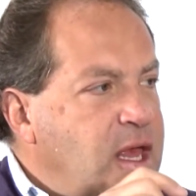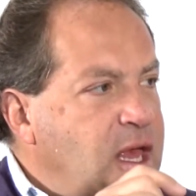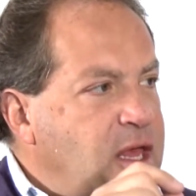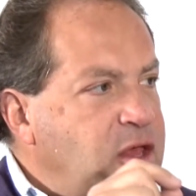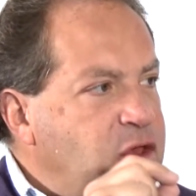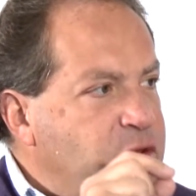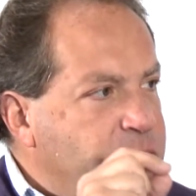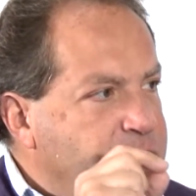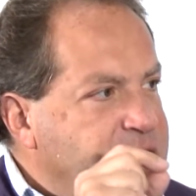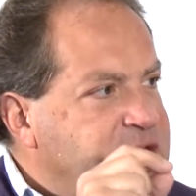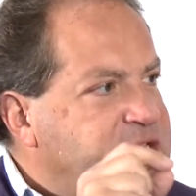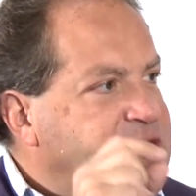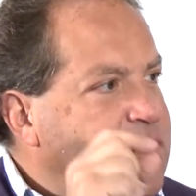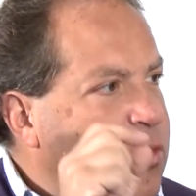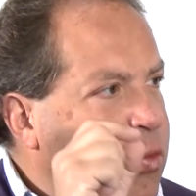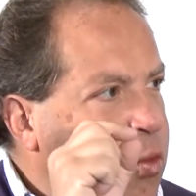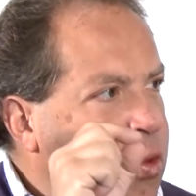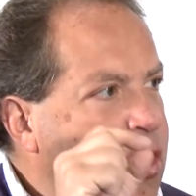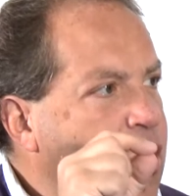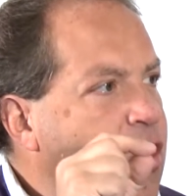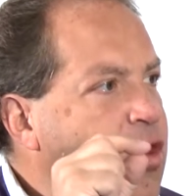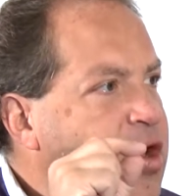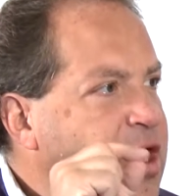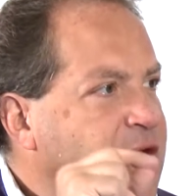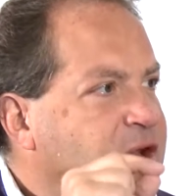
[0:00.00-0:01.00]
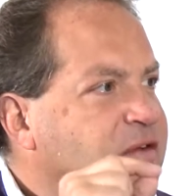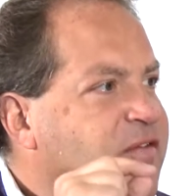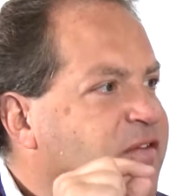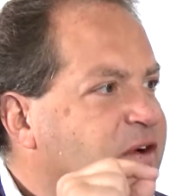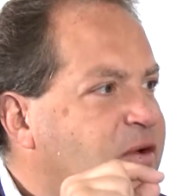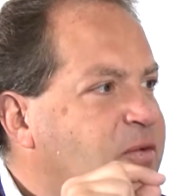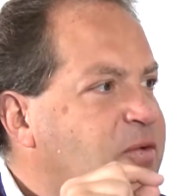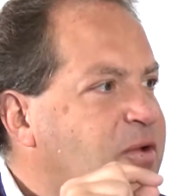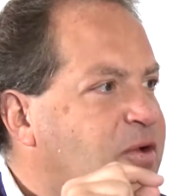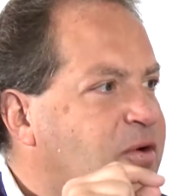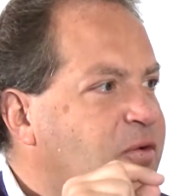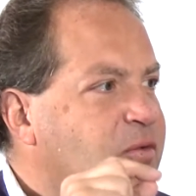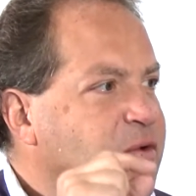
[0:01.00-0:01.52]
you miss a word in a
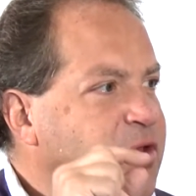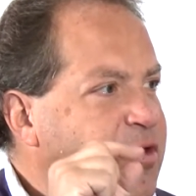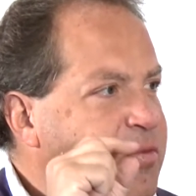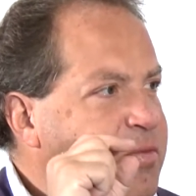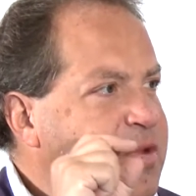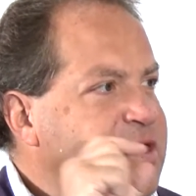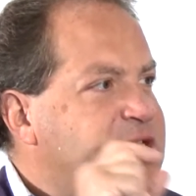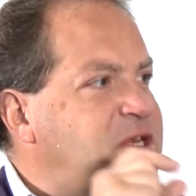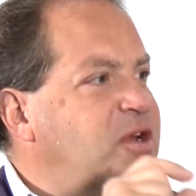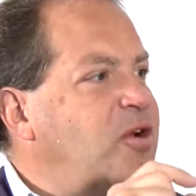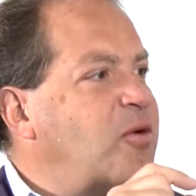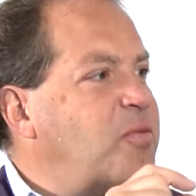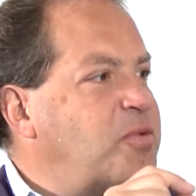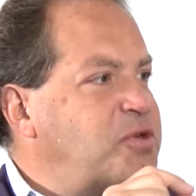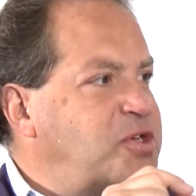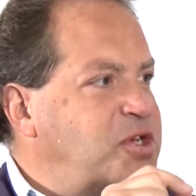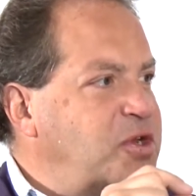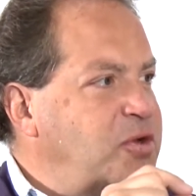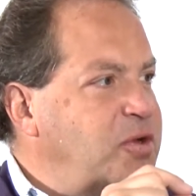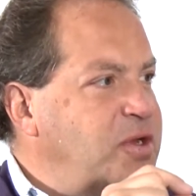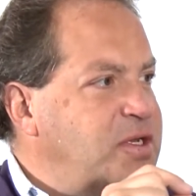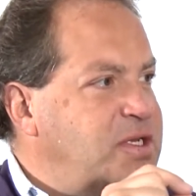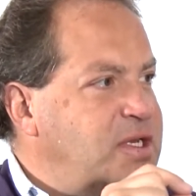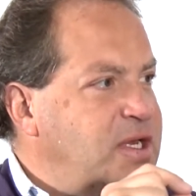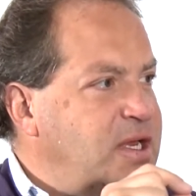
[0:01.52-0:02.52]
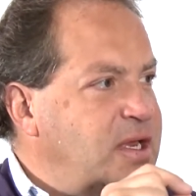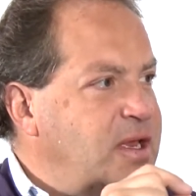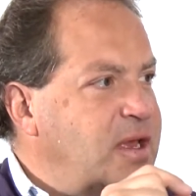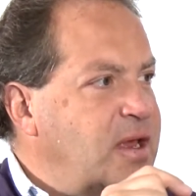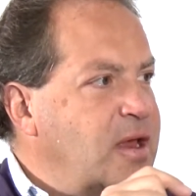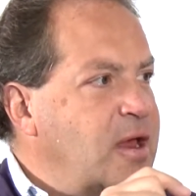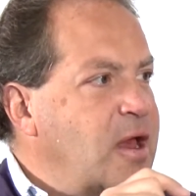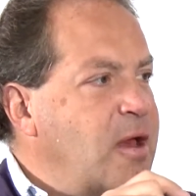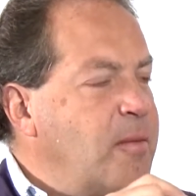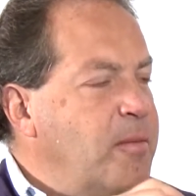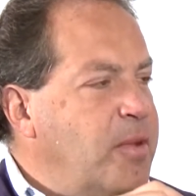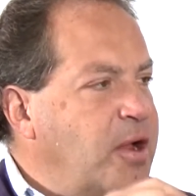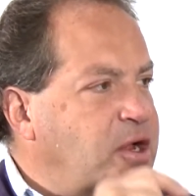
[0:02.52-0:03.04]
phone call, you miss an opportunity,
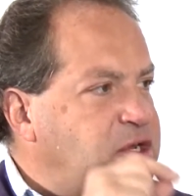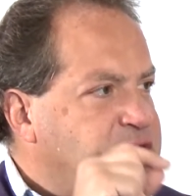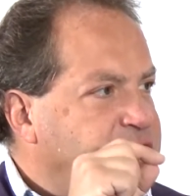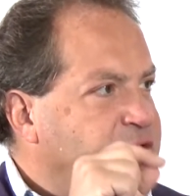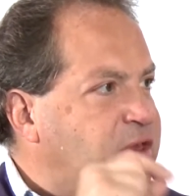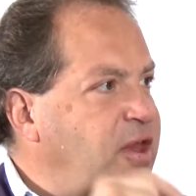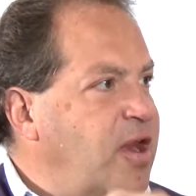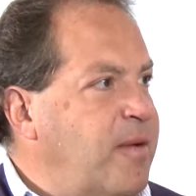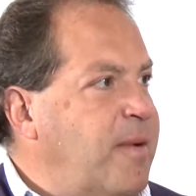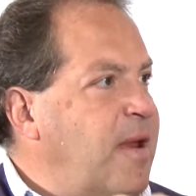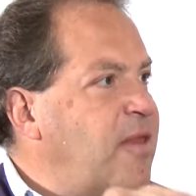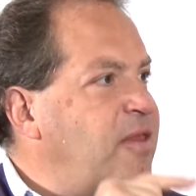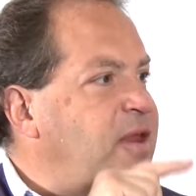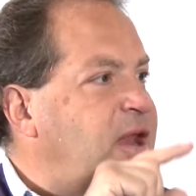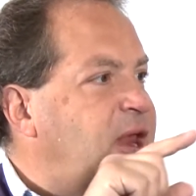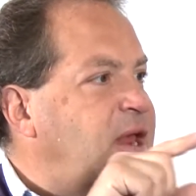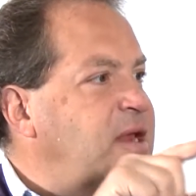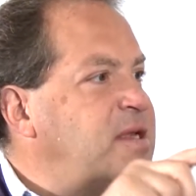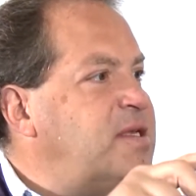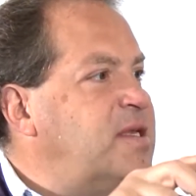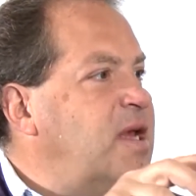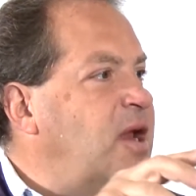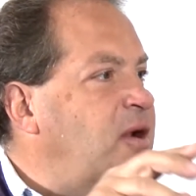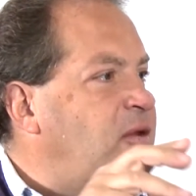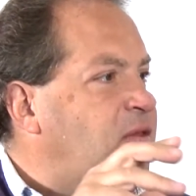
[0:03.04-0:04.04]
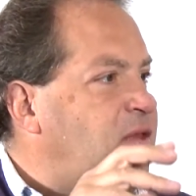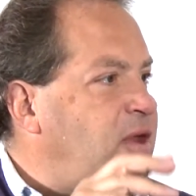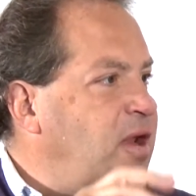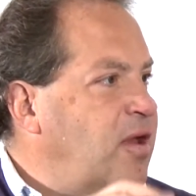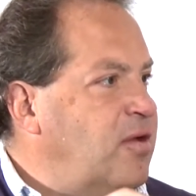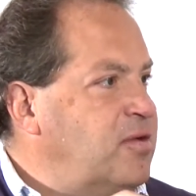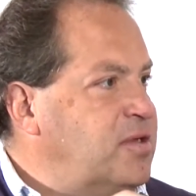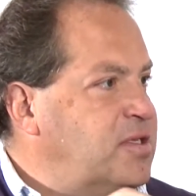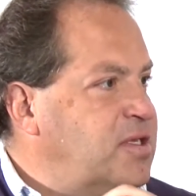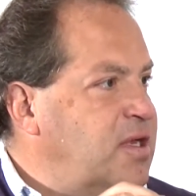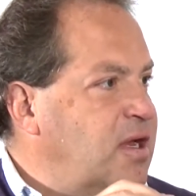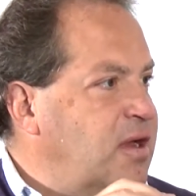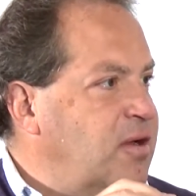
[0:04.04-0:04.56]
because you're thinking about the next sale or the
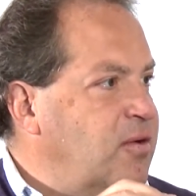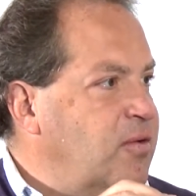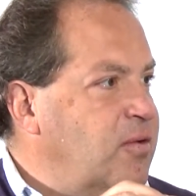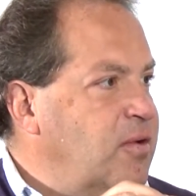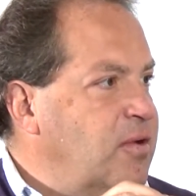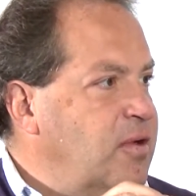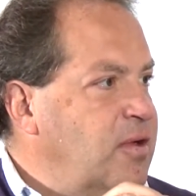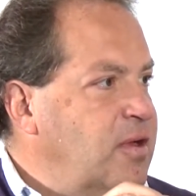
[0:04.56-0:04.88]
last sale.